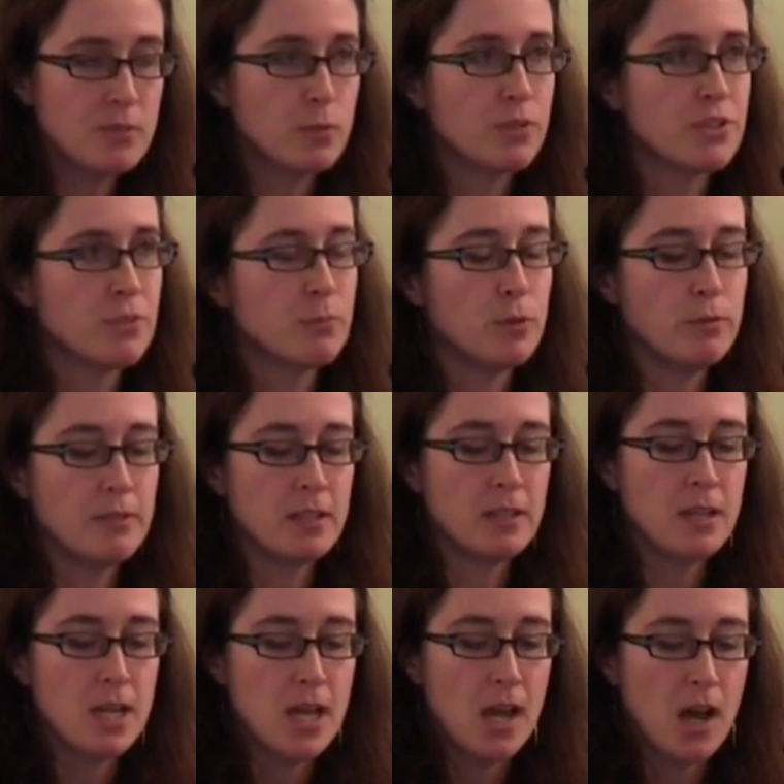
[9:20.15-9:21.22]
which are moving
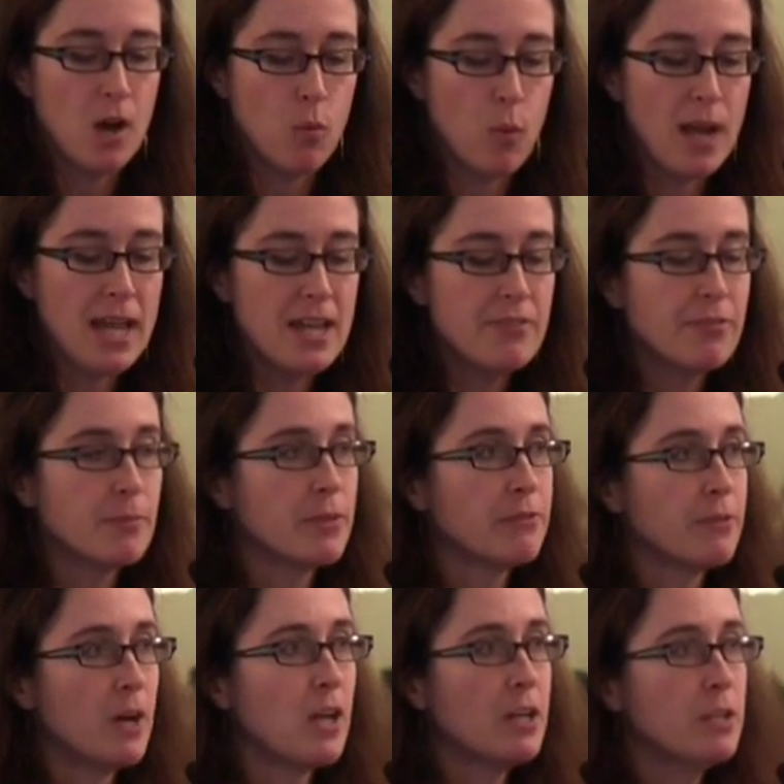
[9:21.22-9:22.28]
away from the
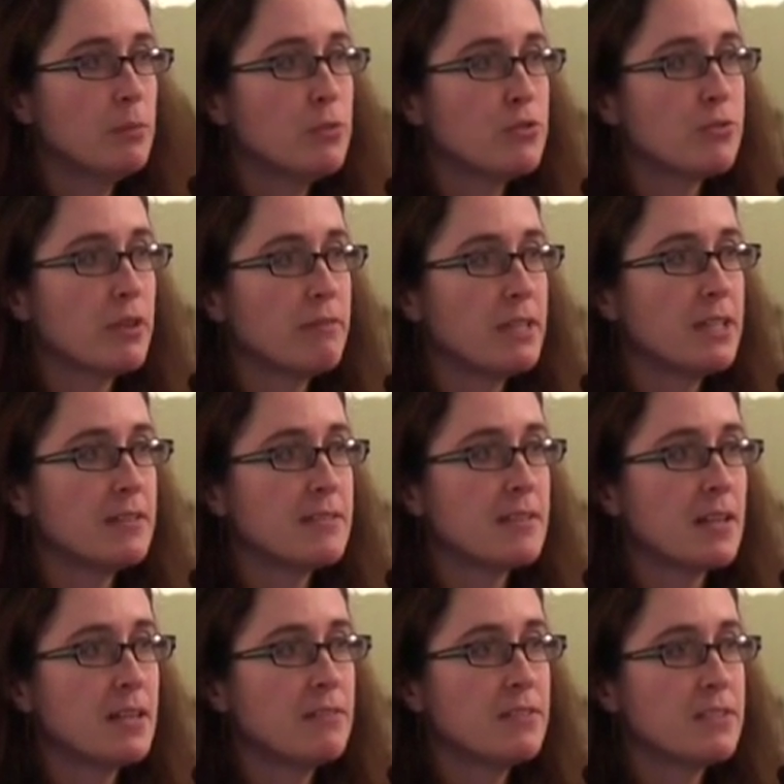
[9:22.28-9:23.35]
volume-driven
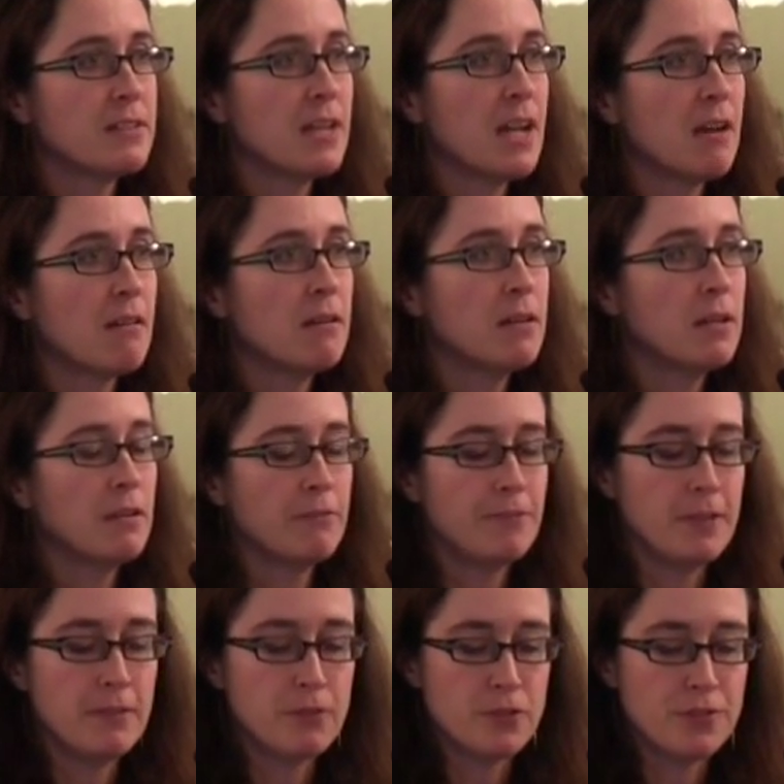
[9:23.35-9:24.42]
incentives inherent in
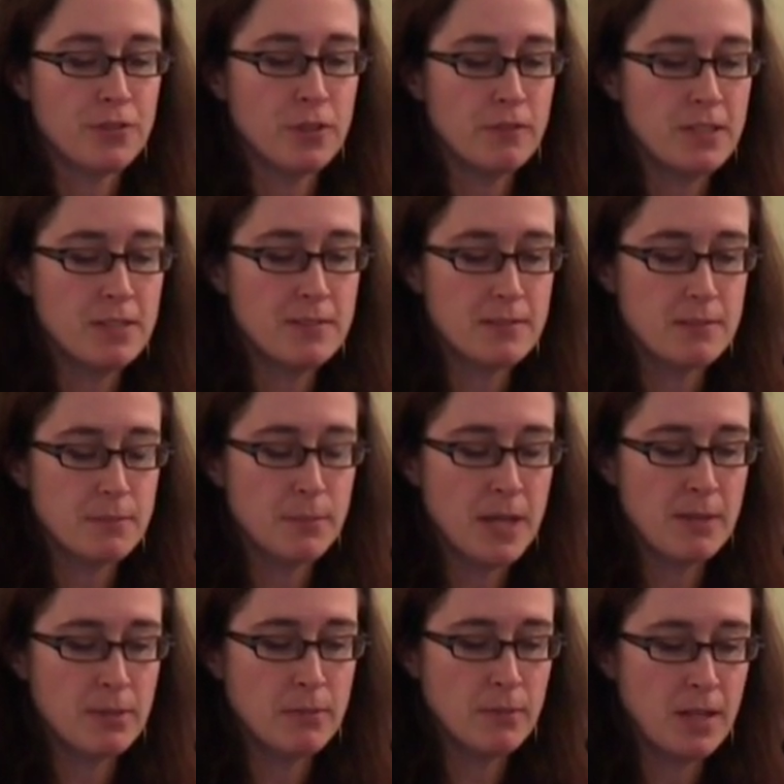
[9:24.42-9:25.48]
fee-for-service
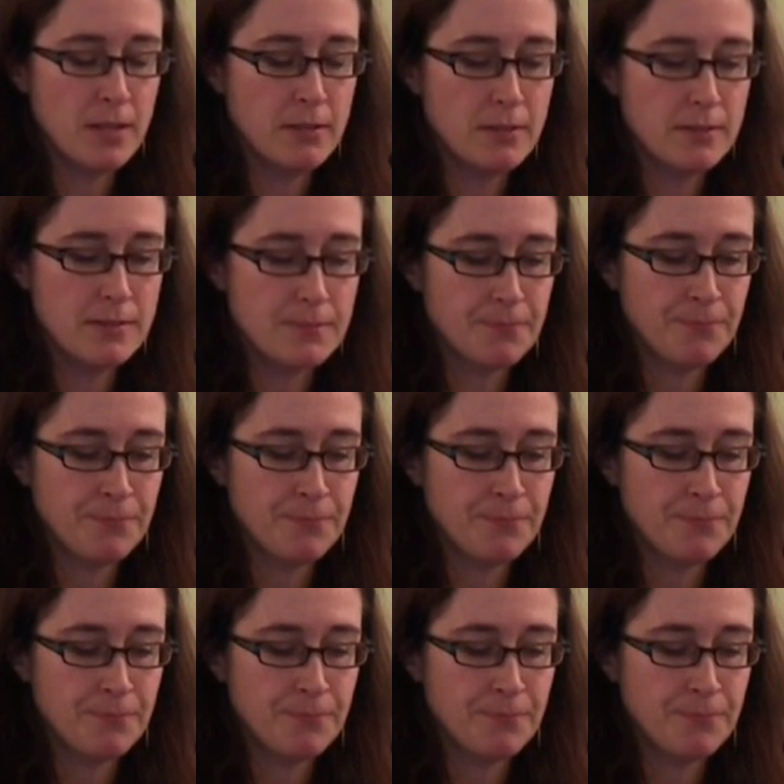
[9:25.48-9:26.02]
payment models.